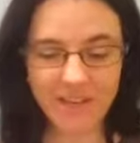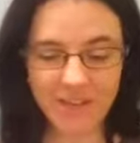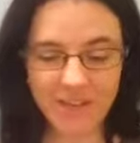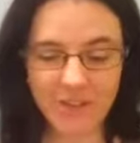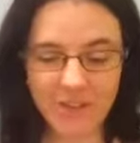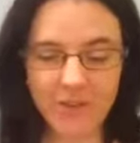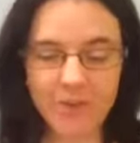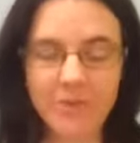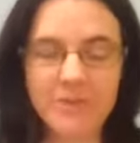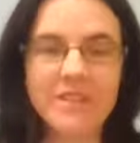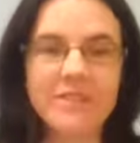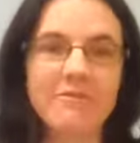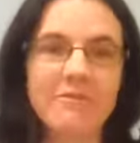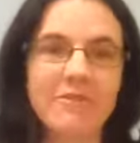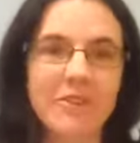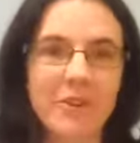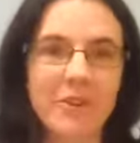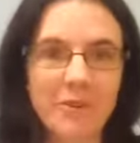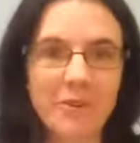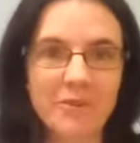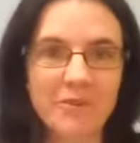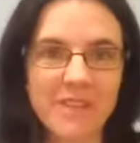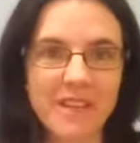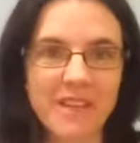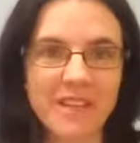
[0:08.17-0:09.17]
to those
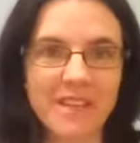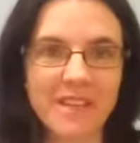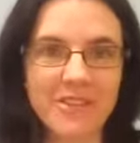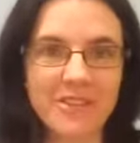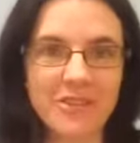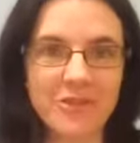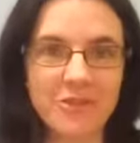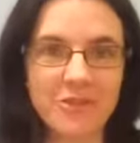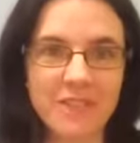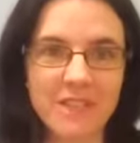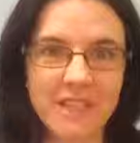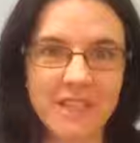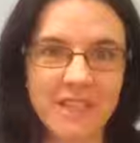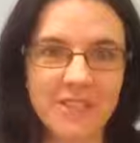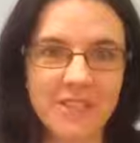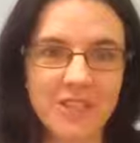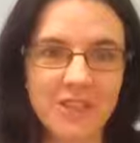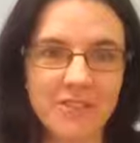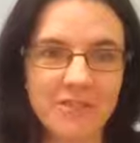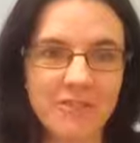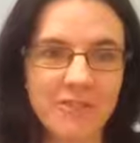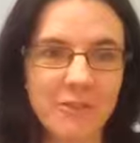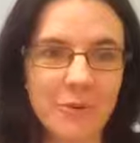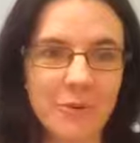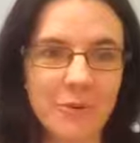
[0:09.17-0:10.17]
involved in
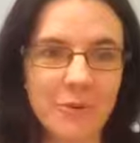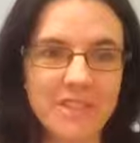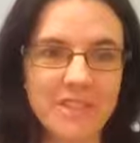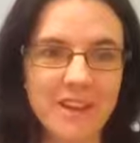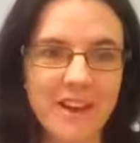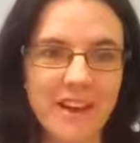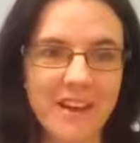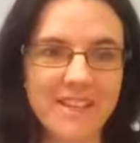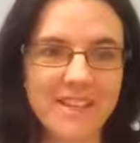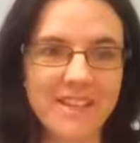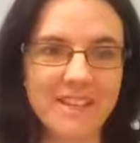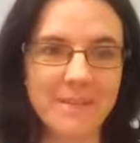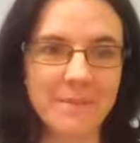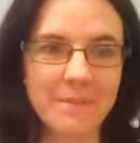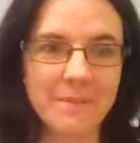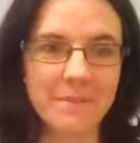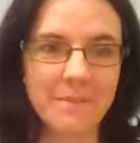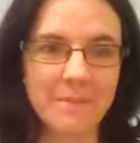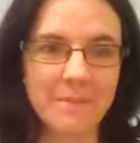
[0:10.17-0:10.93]
strategic foresight?